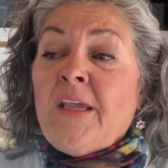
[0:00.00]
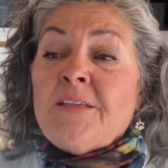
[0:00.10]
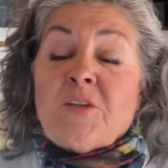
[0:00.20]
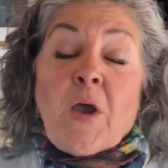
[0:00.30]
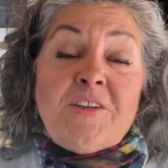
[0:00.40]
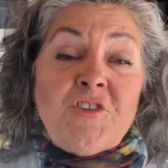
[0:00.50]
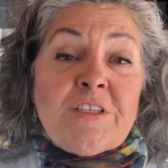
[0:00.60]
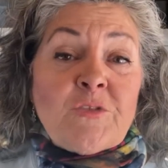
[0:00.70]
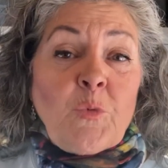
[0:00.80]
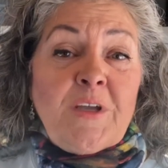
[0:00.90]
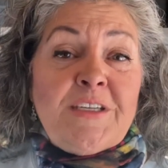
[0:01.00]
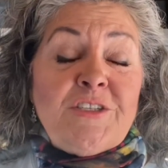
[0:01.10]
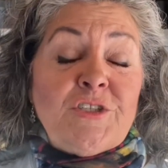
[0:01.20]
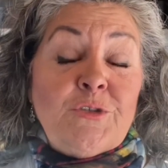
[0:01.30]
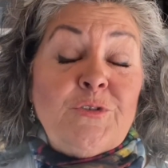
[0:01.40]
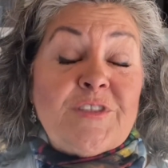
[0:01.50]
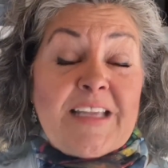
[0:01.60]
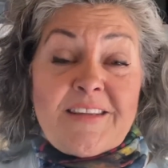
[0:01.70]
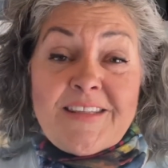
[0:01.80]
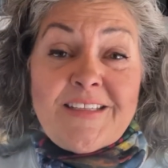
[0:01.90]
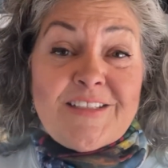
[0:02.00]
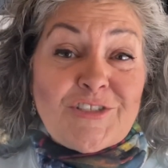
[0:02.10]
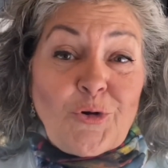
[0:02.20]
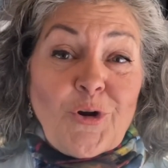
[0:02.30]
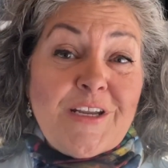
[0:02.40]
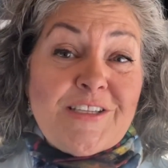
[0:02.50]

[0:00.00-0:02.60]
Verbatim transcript: So I just wanted to set this story